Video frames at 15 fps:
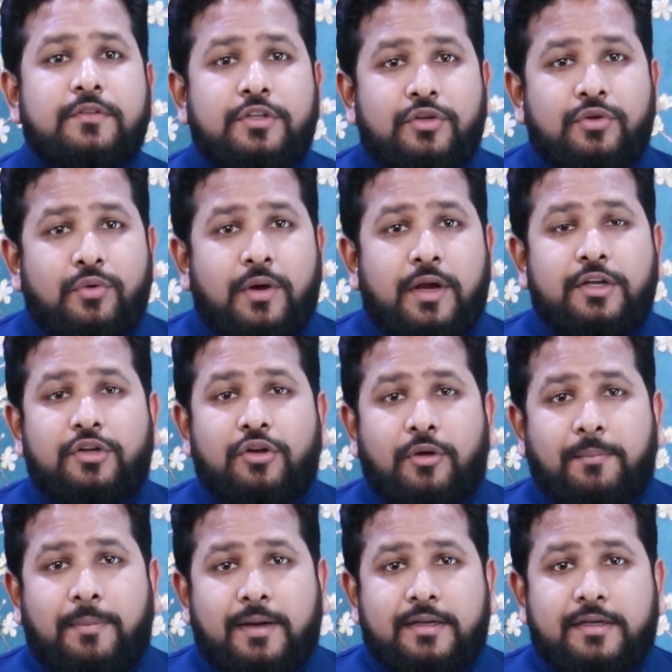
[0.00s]
You and
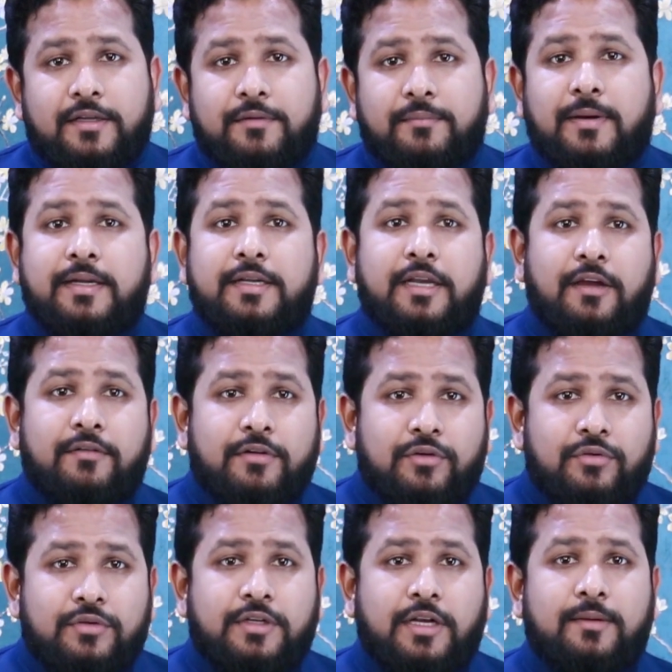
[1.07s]
your partner might have a
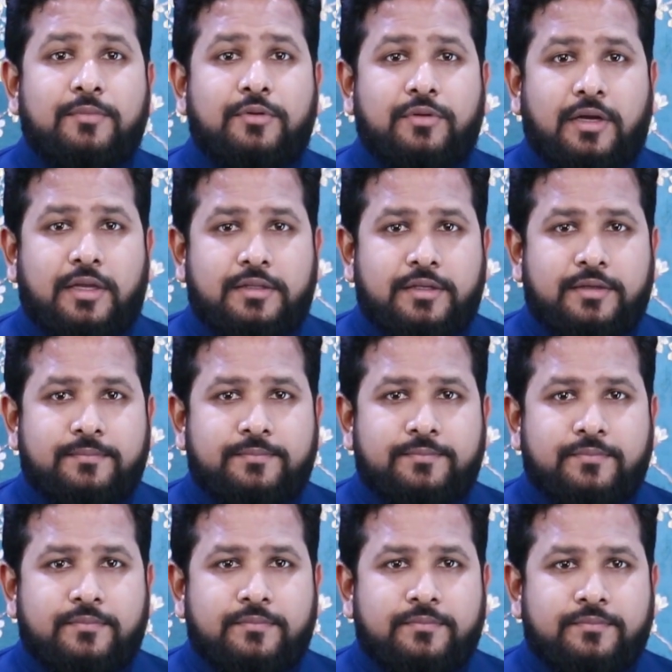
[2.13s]
good time together.
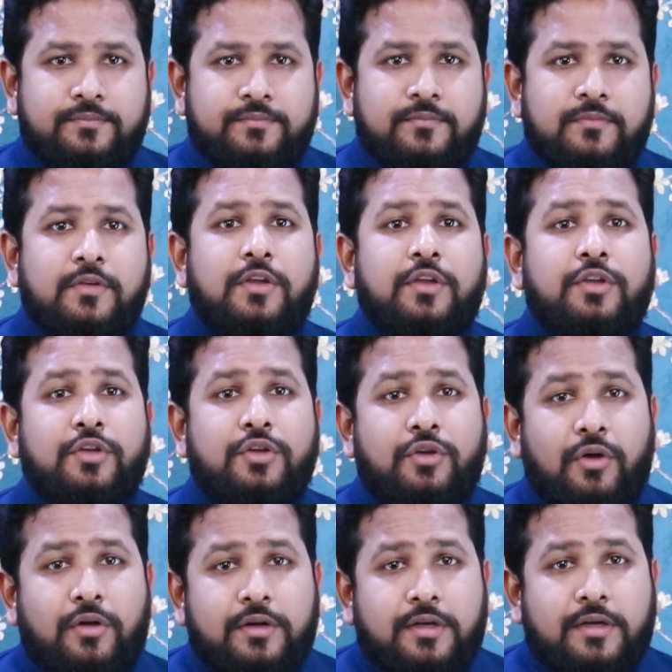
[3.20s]

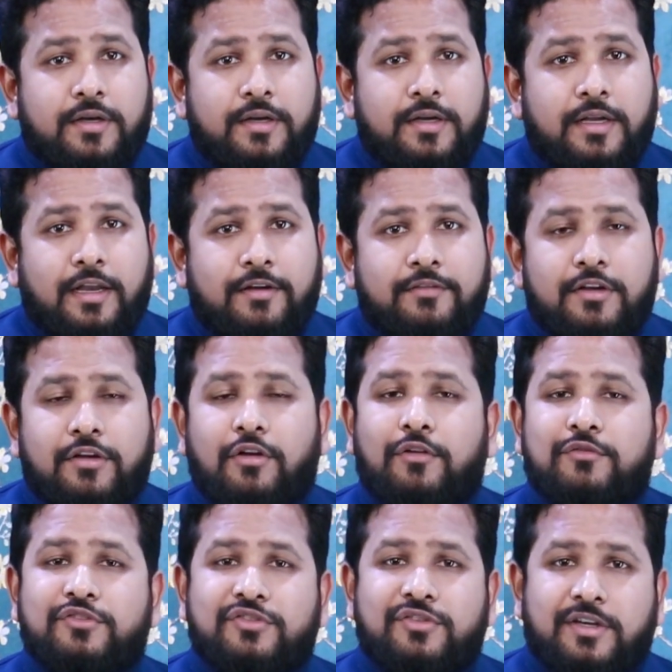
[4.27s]
Your current level
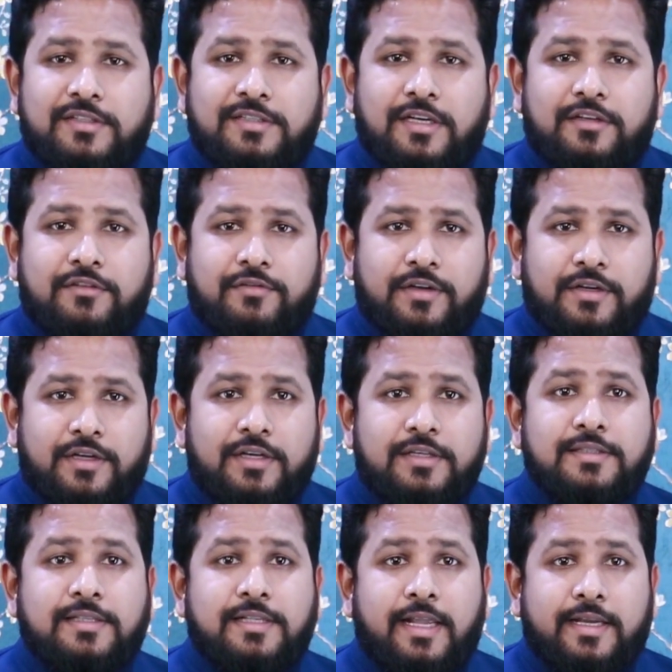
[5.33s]
of stress at work
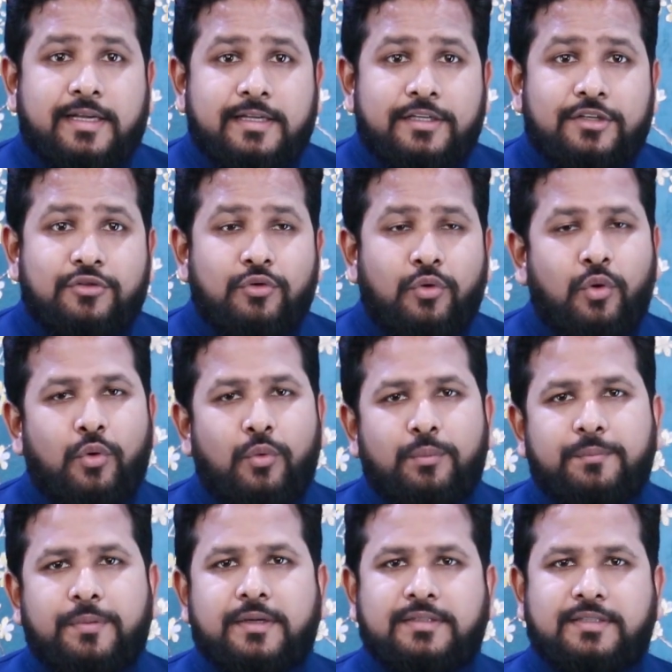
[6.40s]
is likely to
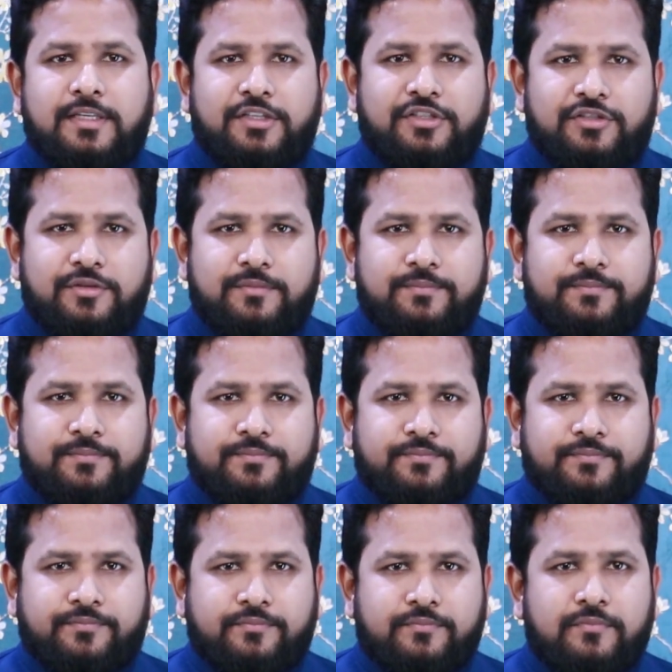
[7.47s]
persist.
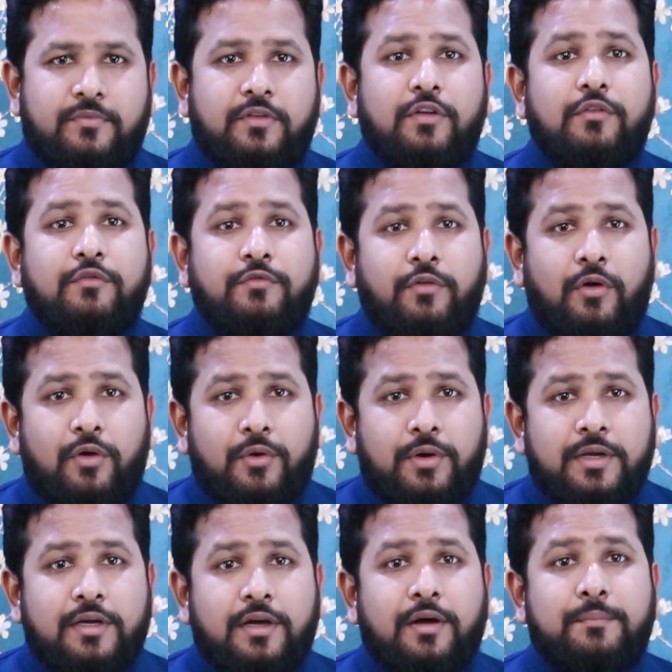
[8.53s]

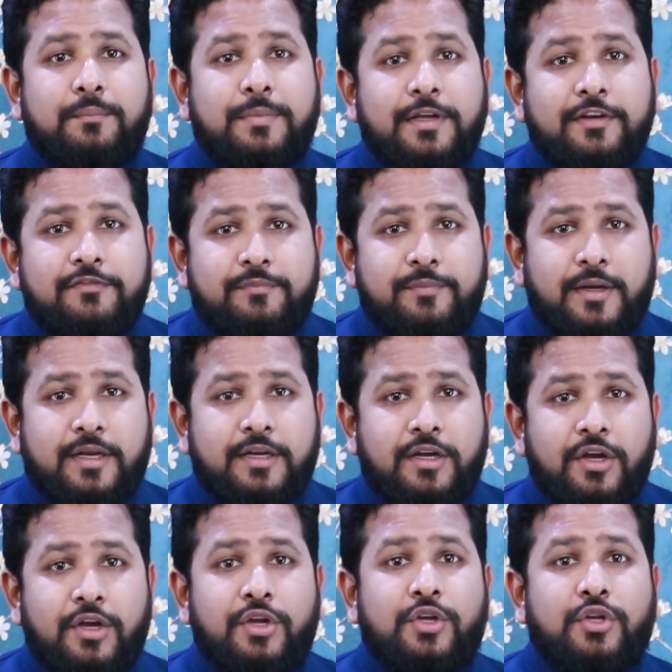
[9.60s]
Following a brief break,
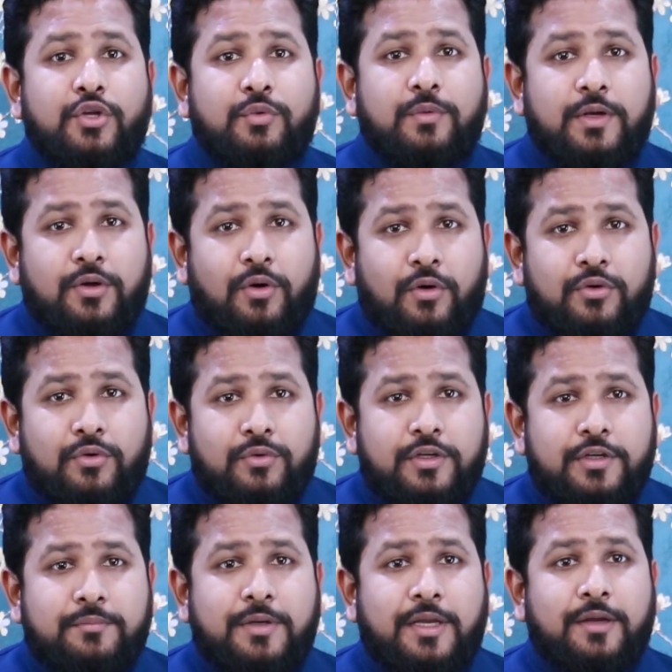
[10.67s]
you will not
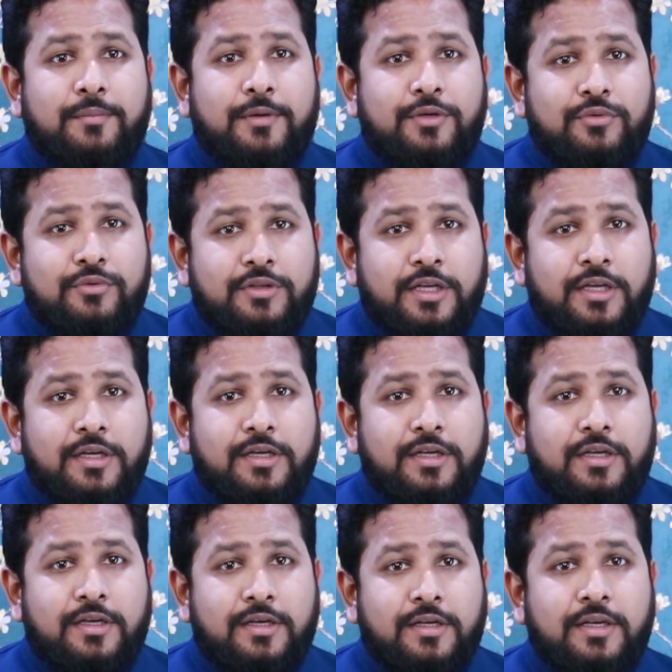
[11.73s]
only be able to think
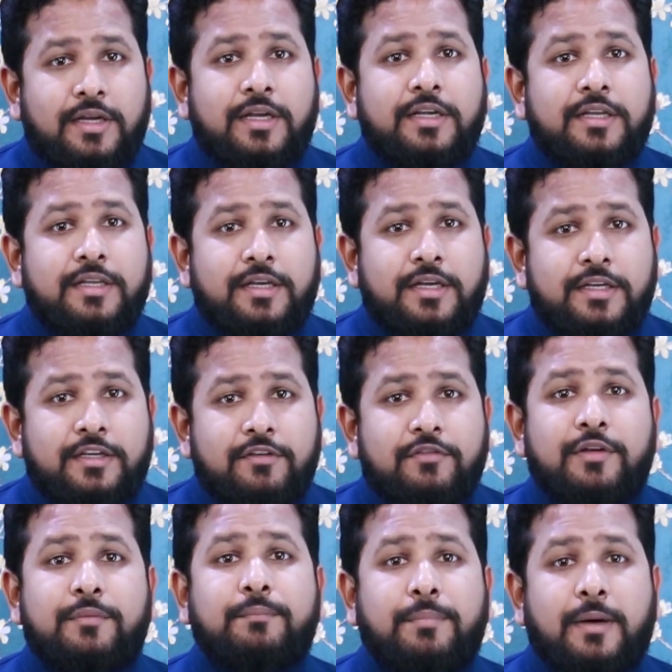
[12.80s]
clearly and
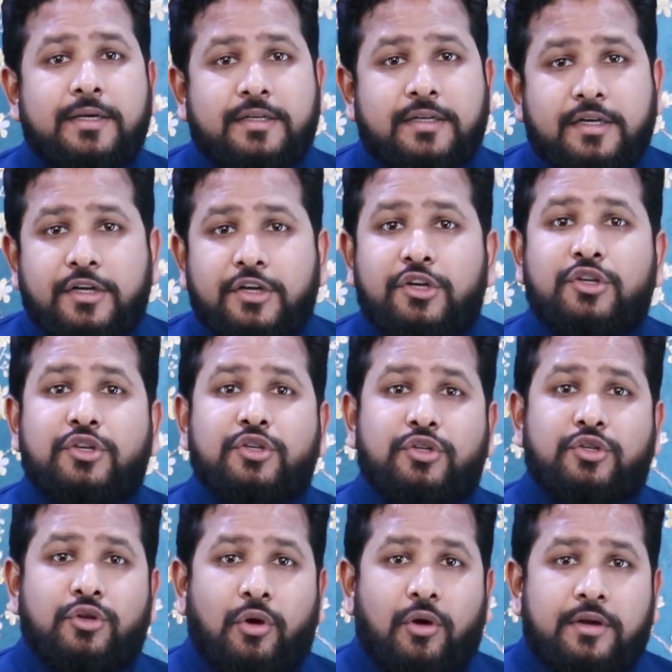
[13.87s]
creatively but
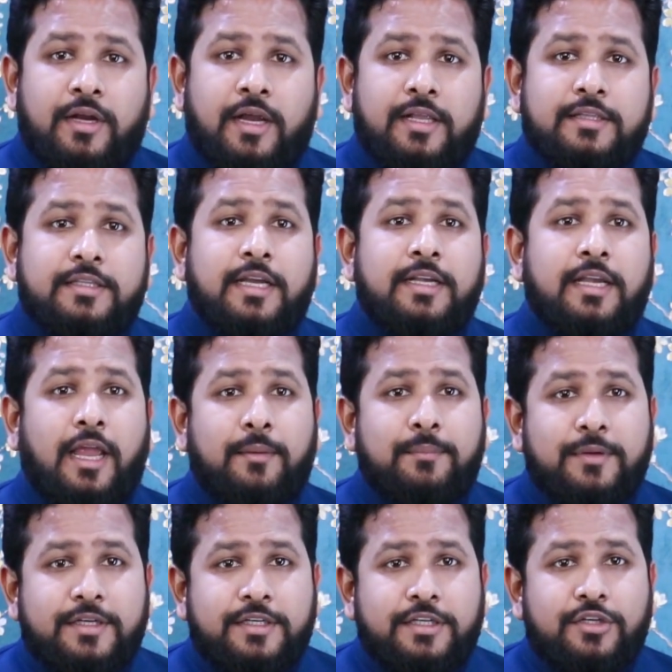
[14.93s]
your health and
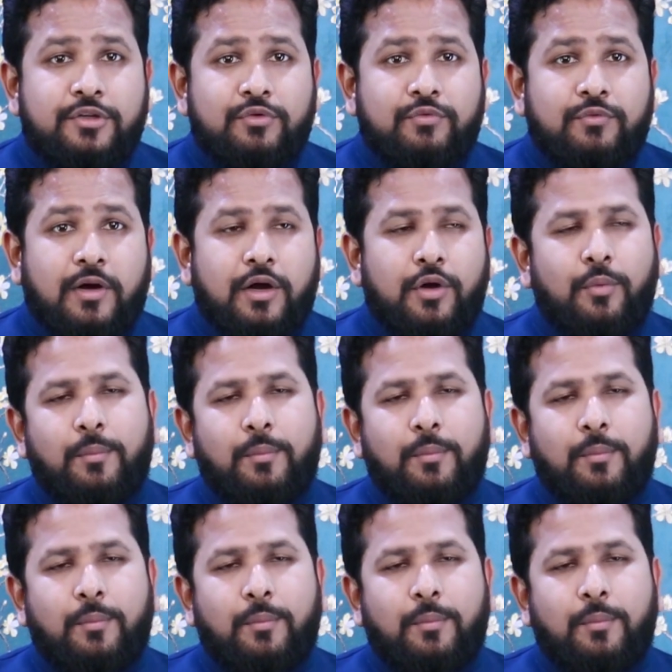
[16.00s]
ability to work